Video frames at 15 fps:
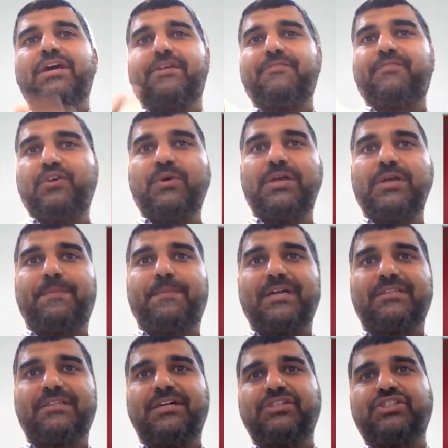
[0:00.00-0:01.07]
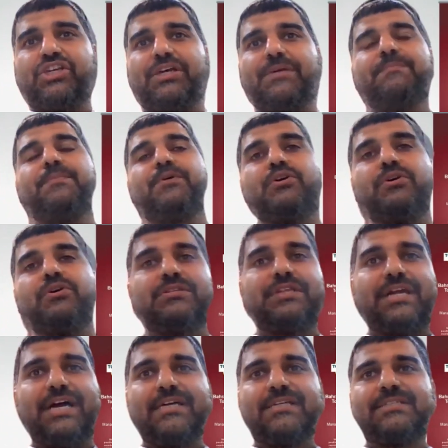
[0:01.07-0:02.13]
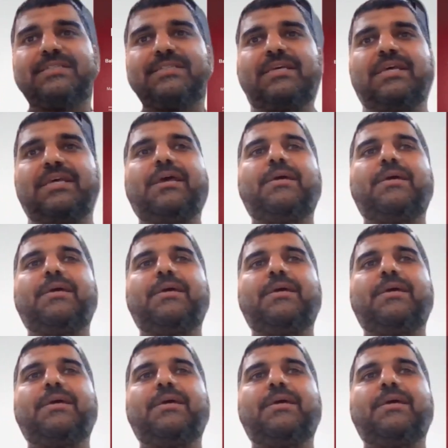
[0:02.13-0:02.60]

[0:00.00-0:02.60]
Reviewing partnership, contracts,